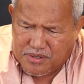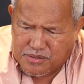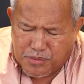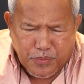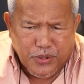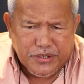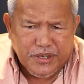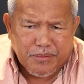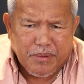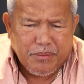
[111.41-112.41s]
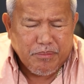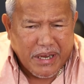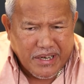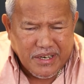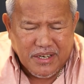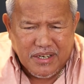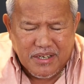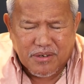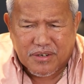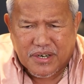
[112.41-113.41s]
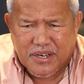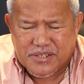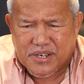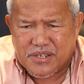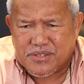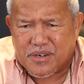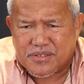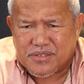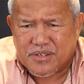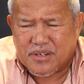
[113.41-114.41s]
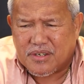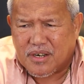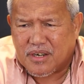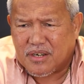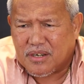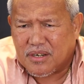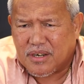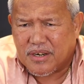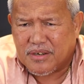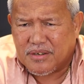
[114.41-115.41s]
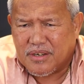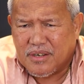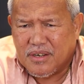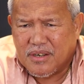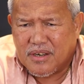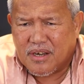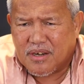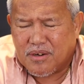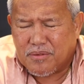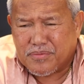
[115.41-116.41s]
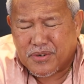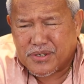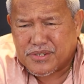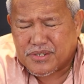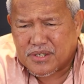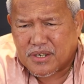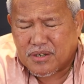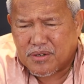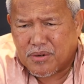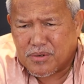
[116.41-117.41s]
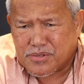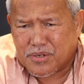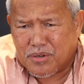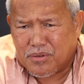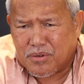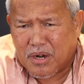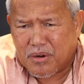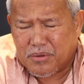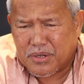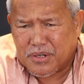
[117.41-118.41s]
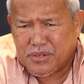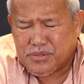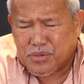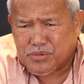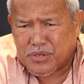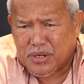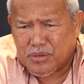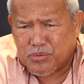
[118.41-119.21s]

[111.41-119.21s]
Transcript: supported by many organizations, no? And of course, also our social